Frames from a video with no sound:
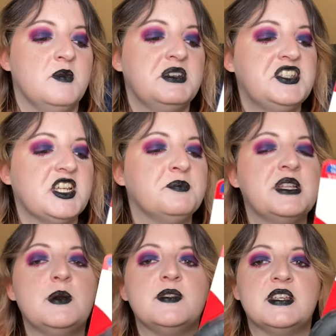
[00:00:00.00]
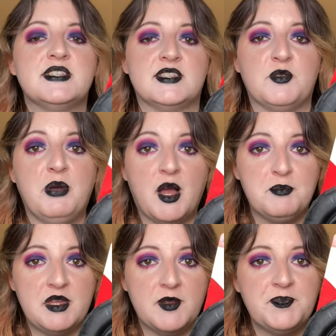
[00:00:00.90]
but she can play with this as a
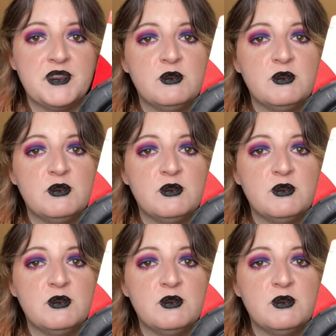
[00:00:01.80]
puppy.